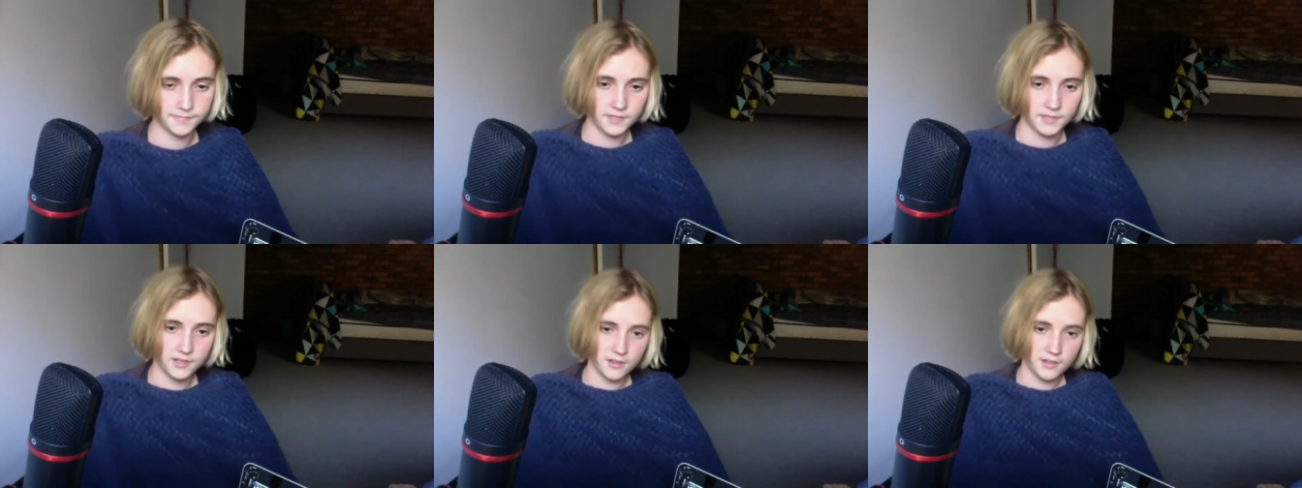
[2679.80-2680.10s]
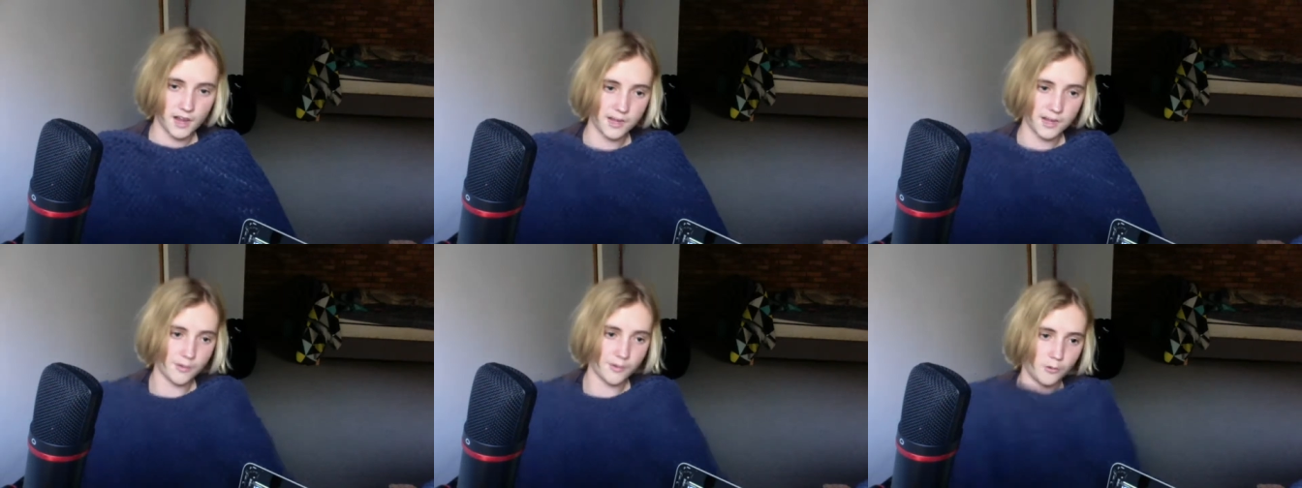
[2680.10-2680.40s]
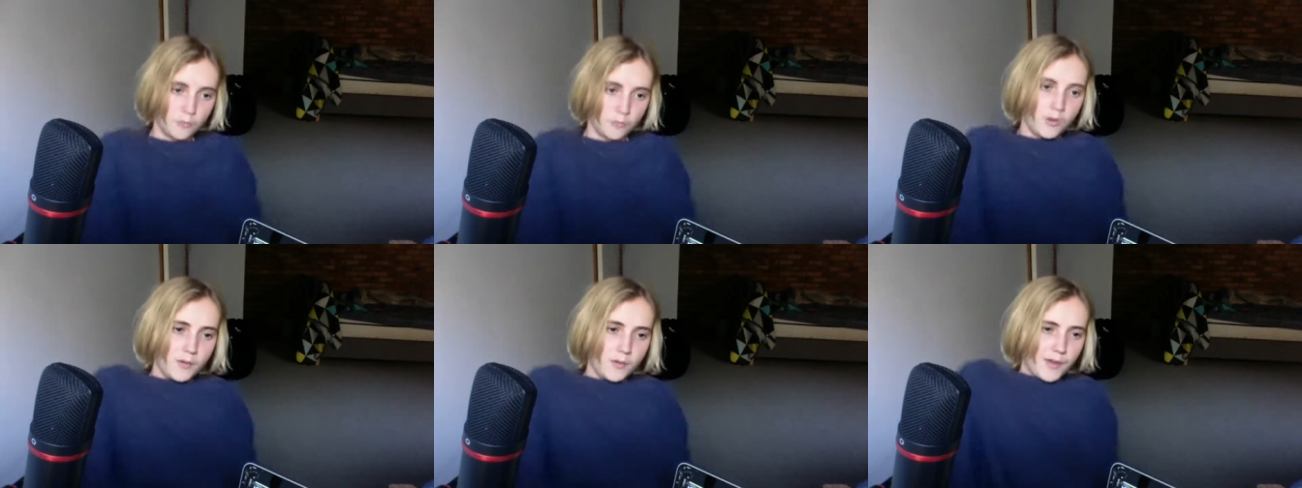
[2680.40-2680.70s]
Anyway,
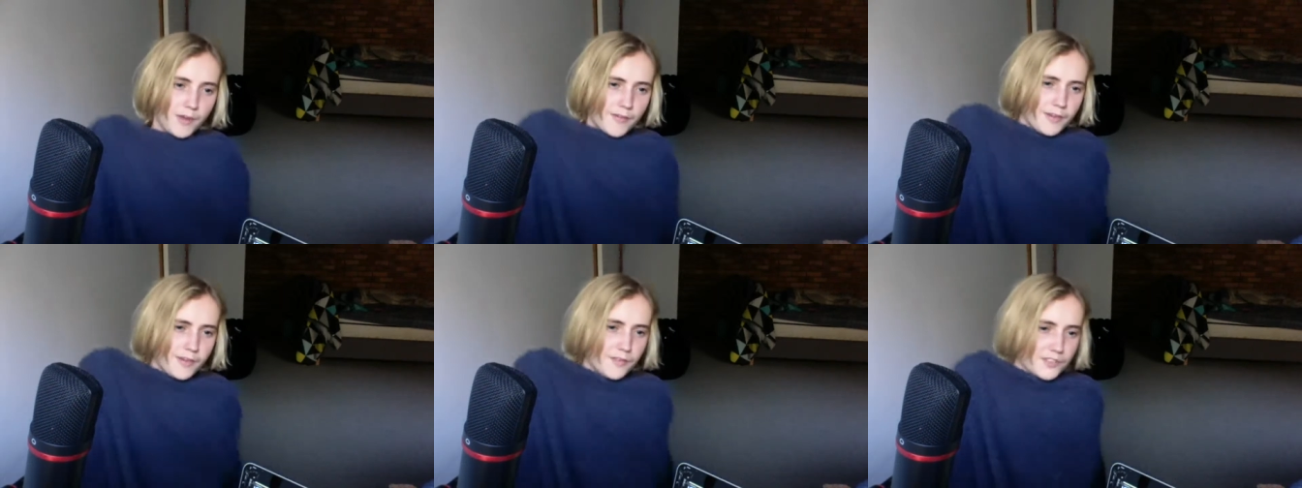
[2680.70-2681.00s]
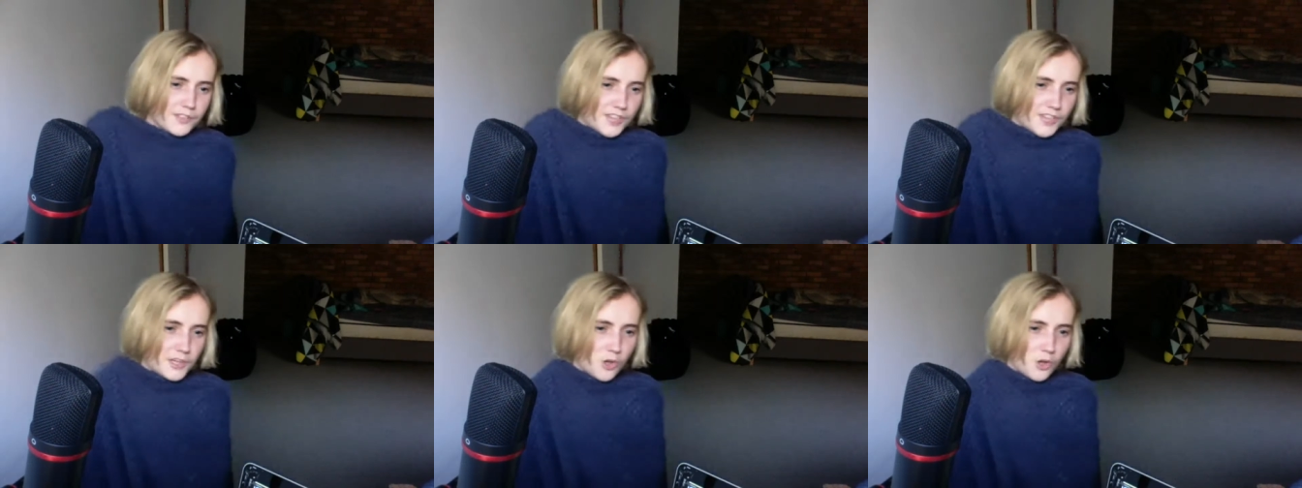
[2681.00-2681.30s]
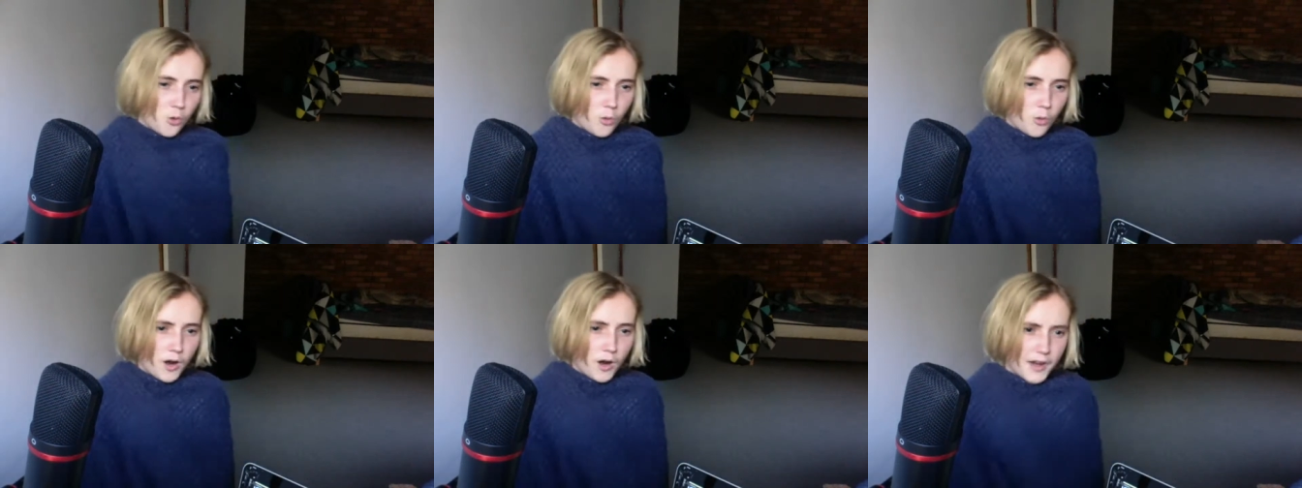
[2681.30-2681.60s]
wait, we haven't even said your
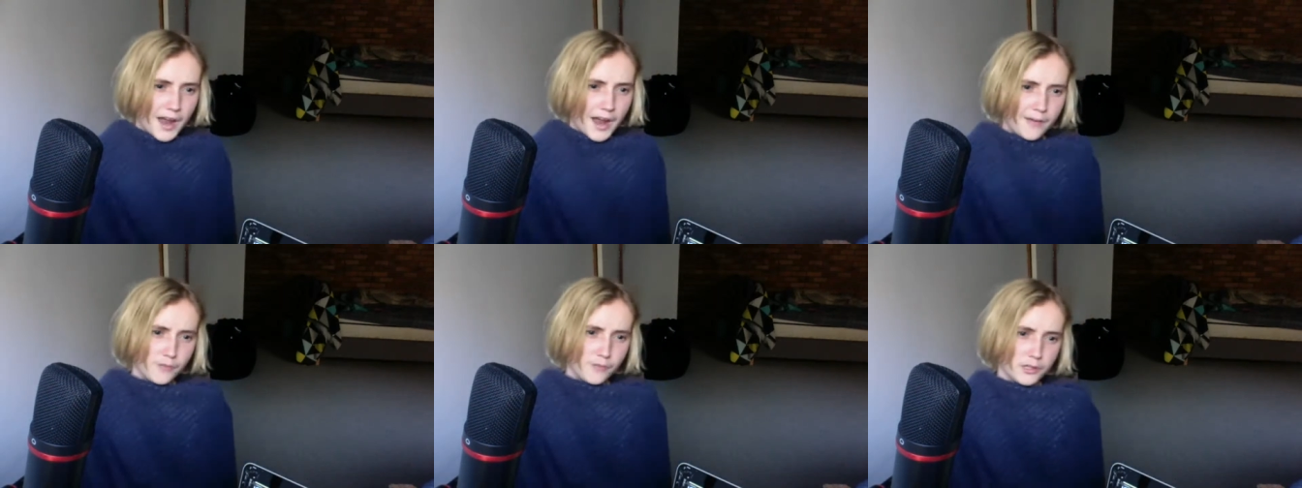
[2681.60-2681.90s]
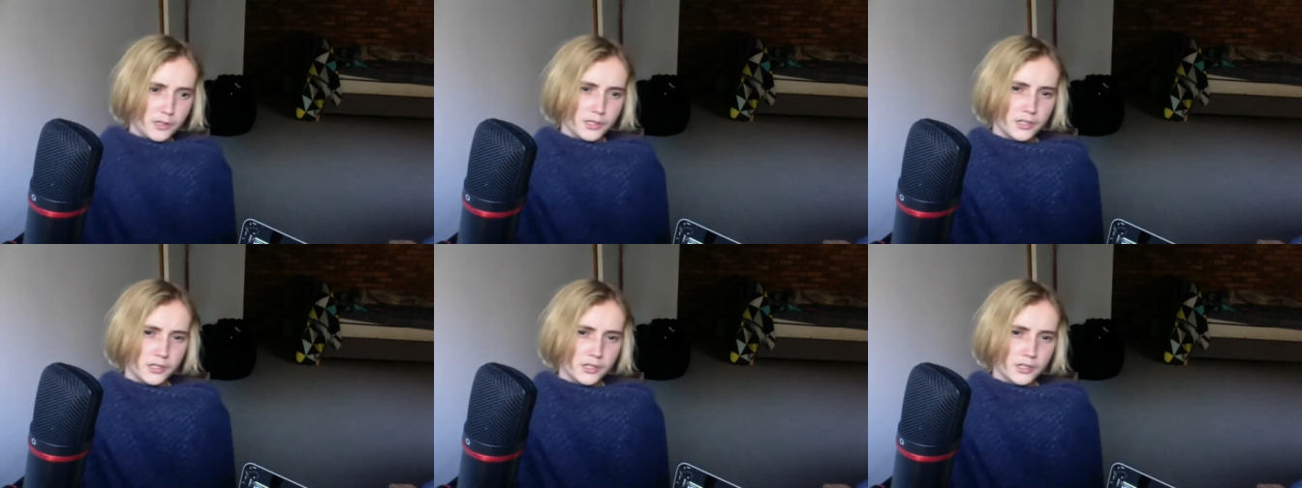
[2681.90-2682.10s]
one, have we?